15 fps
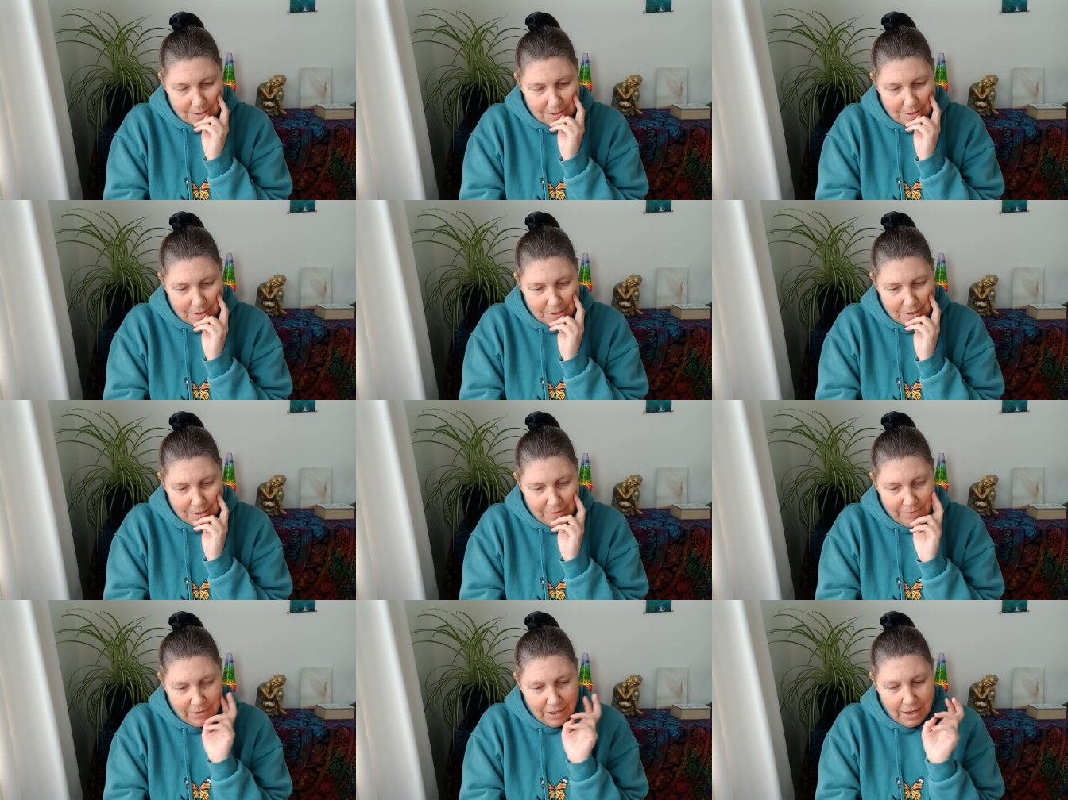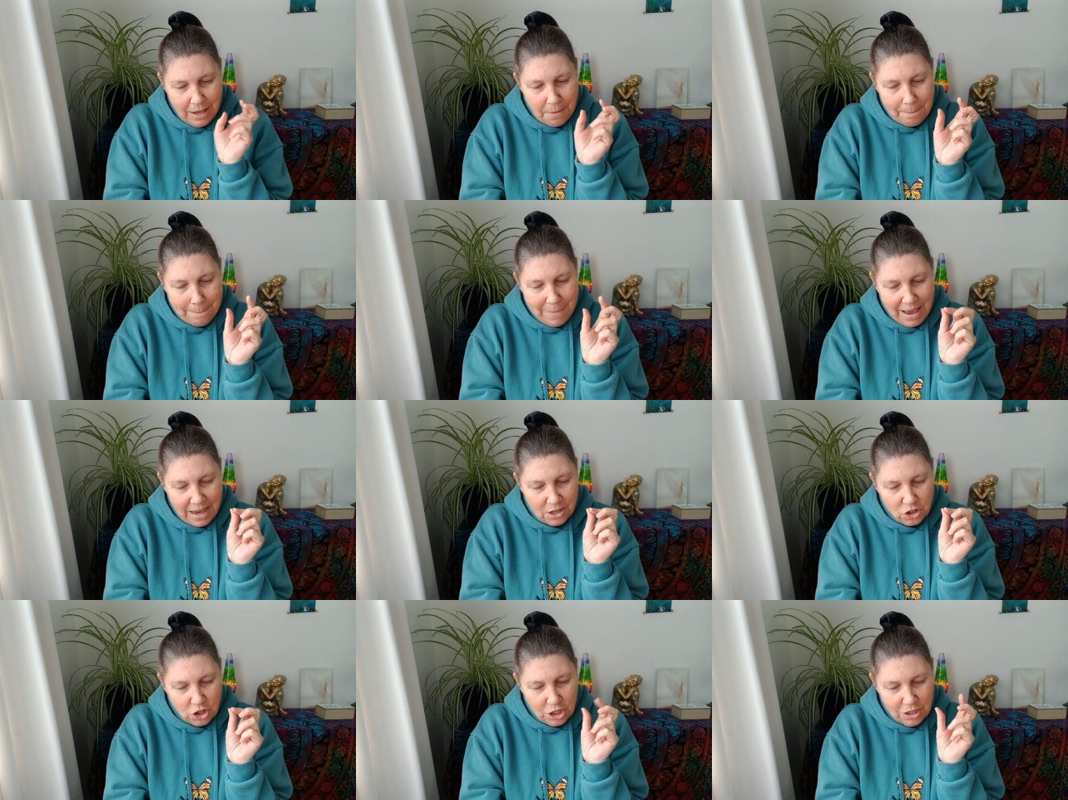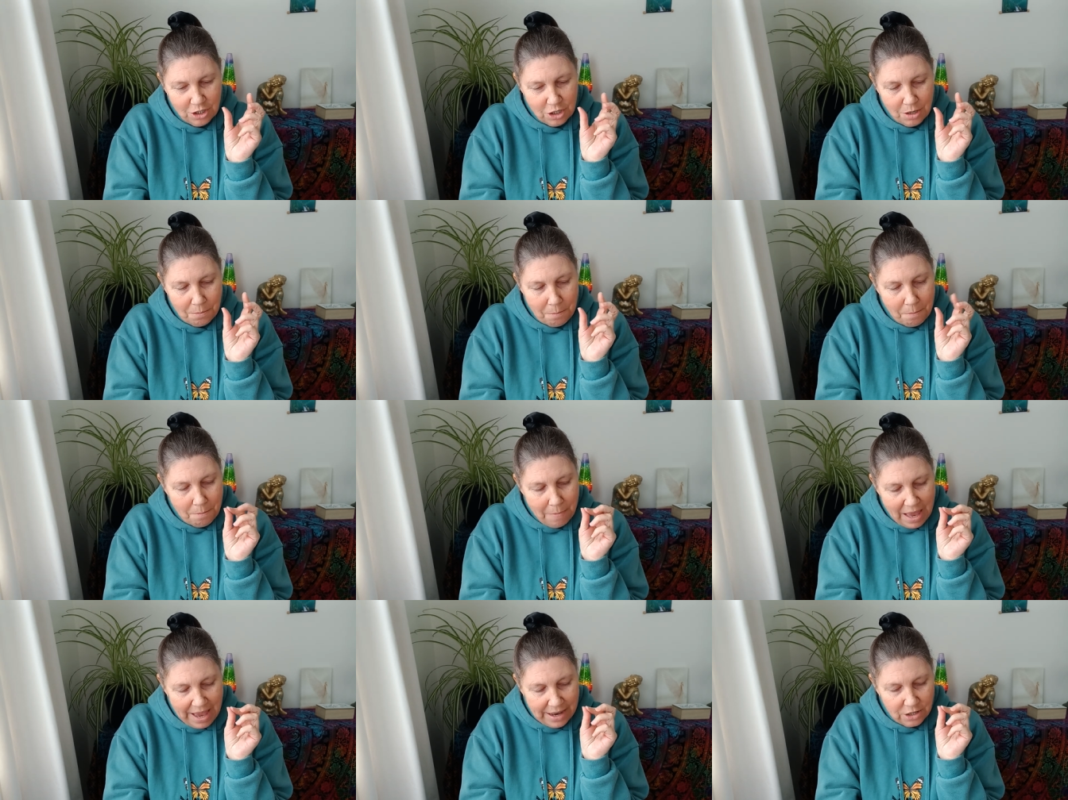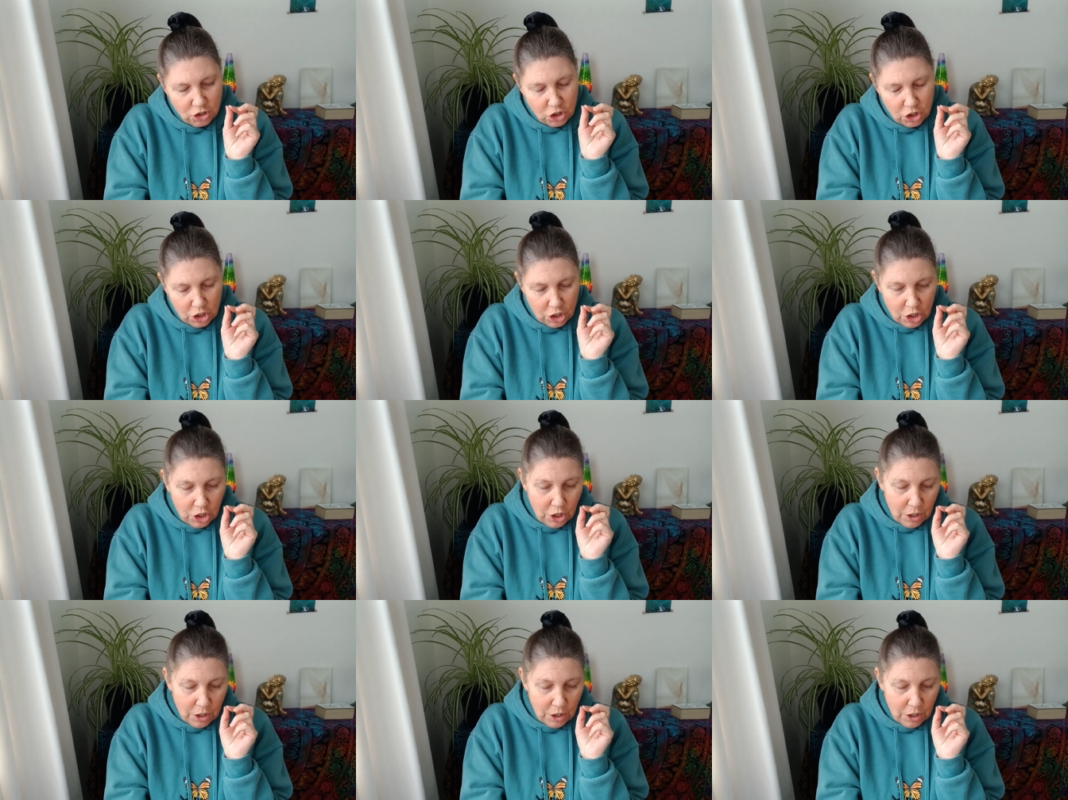So it's definitely a match. It's a match.